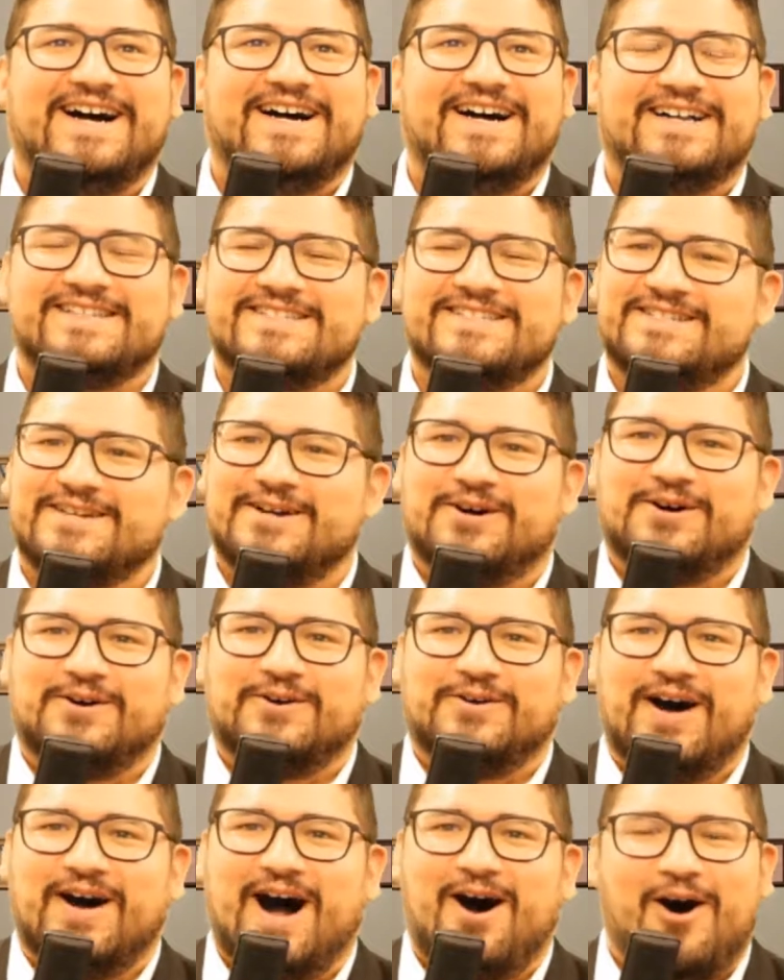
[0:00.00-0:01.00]

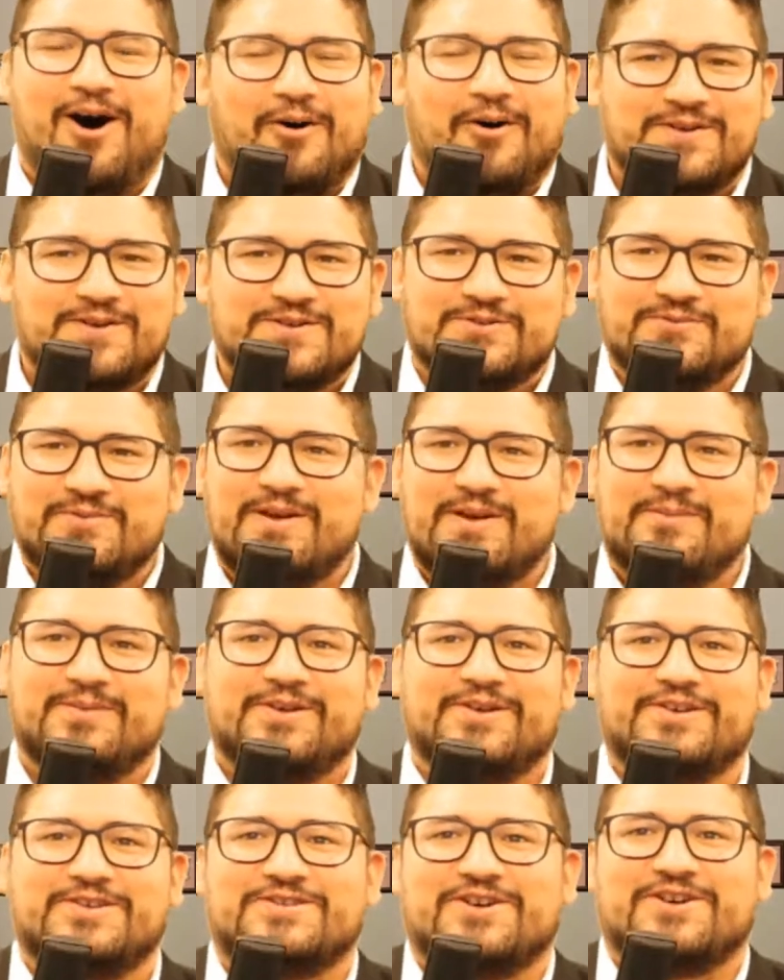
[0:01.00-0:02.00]
So I'll always remember
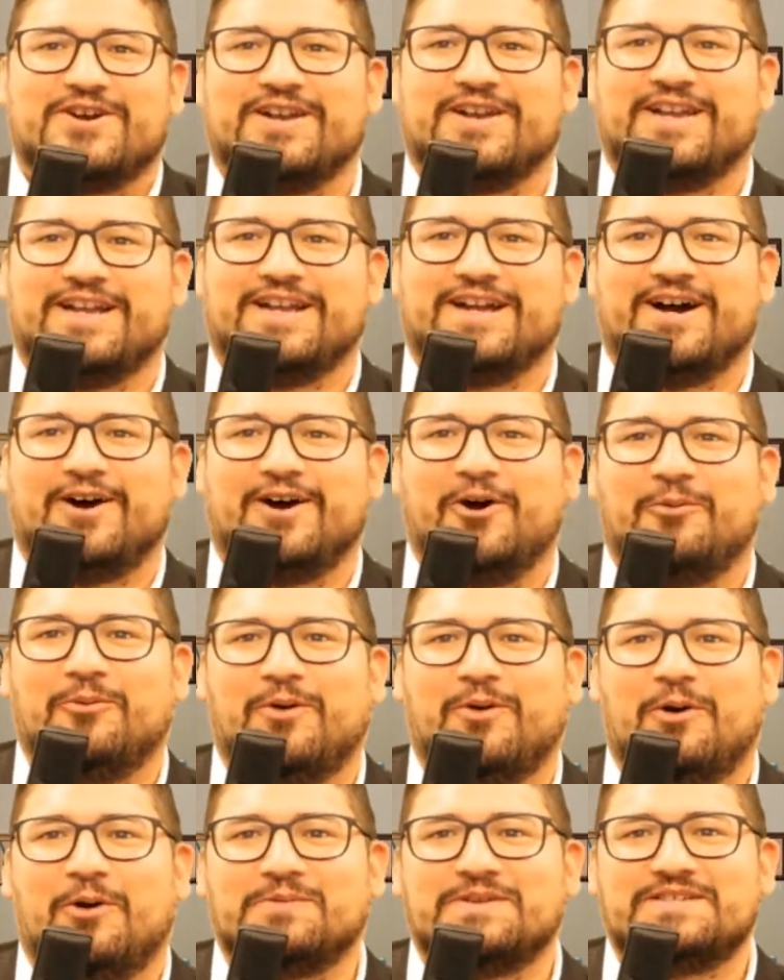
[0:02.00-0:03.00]
you, Charlie.
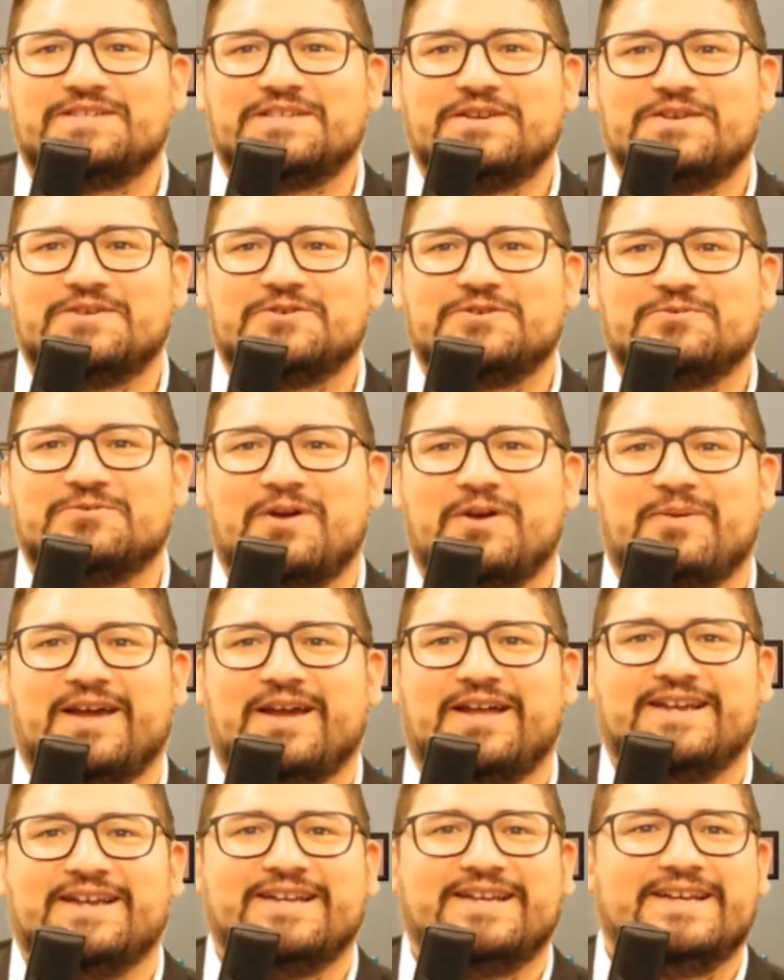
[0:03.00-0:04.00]
Hope to see you soon, my
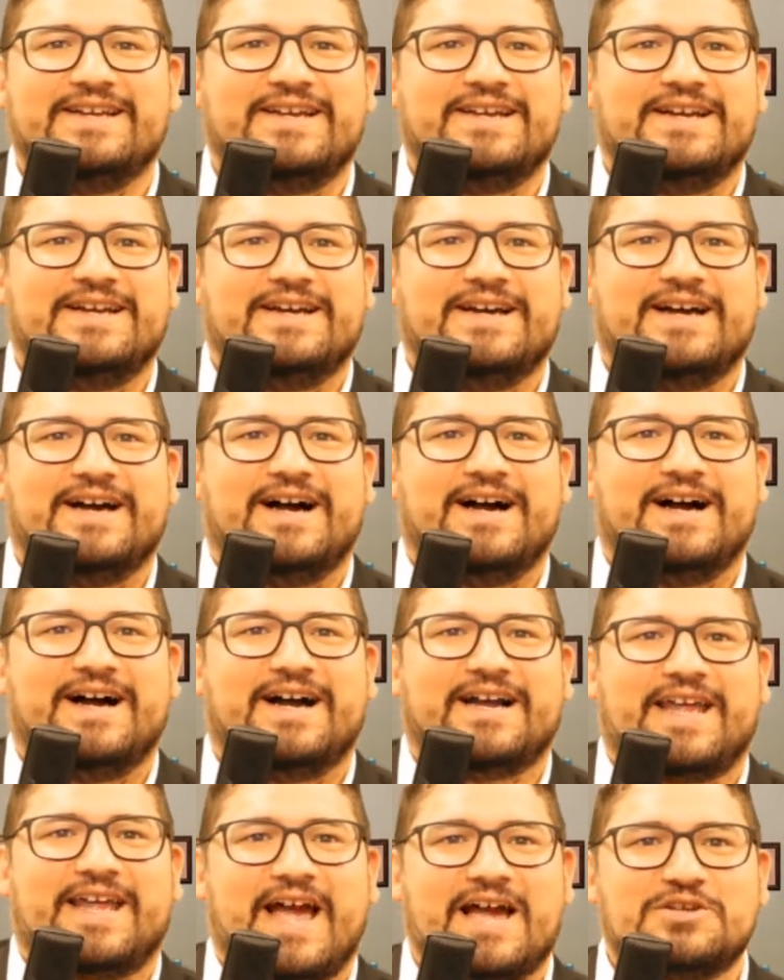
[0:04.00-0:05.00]
man.
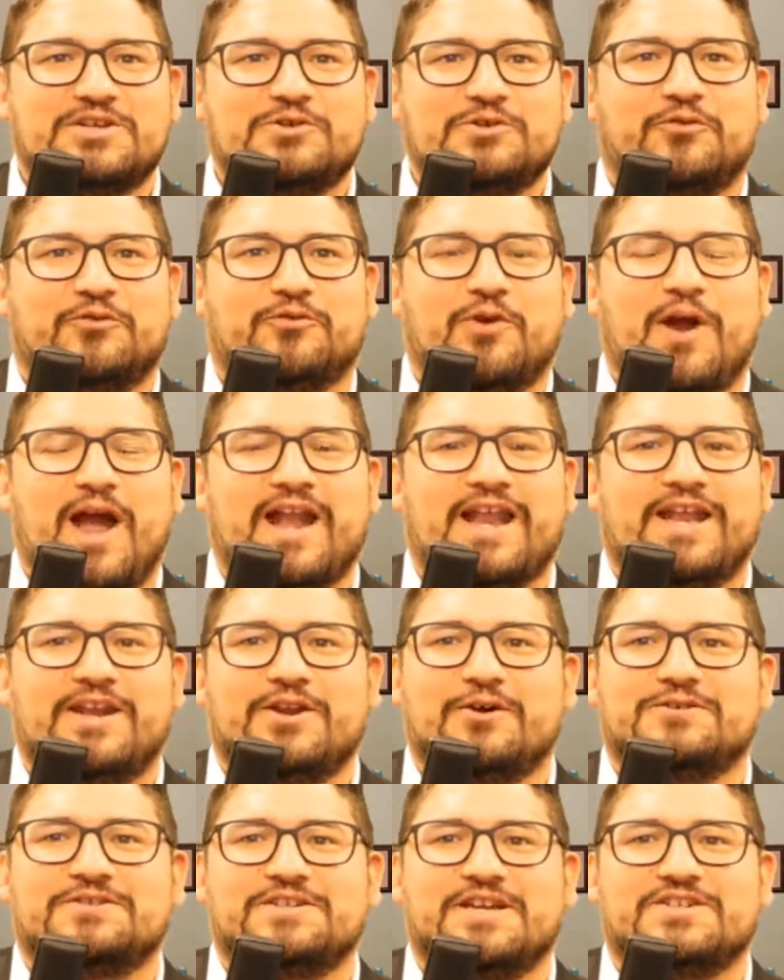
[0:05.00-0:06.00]
Casual Friday,
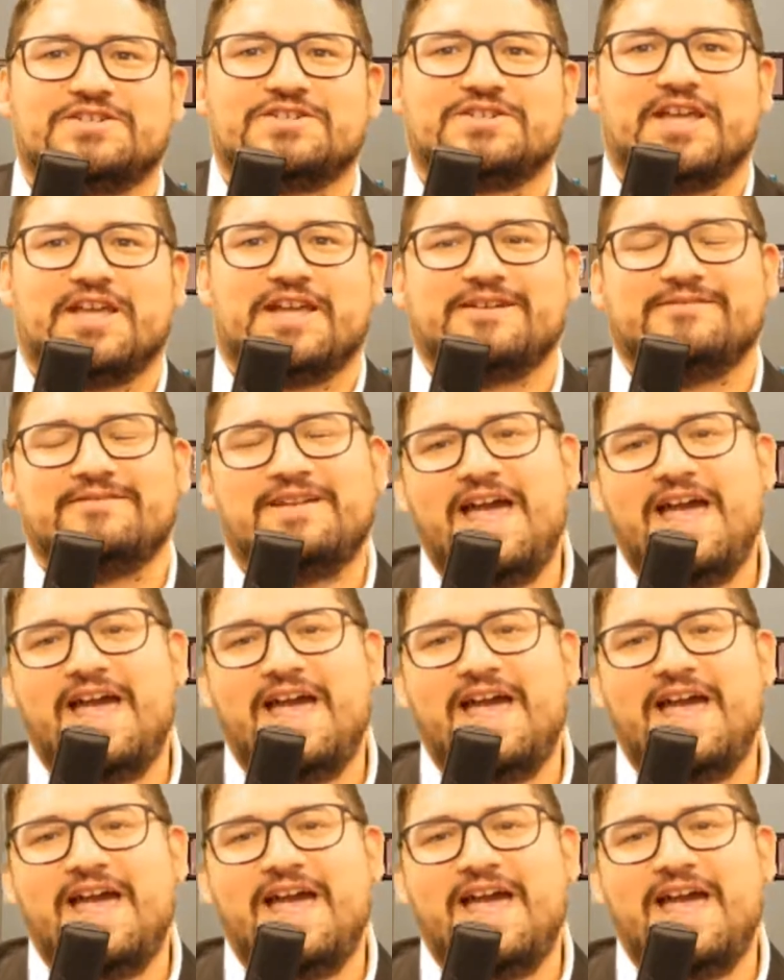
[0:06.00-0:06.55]
no such thing.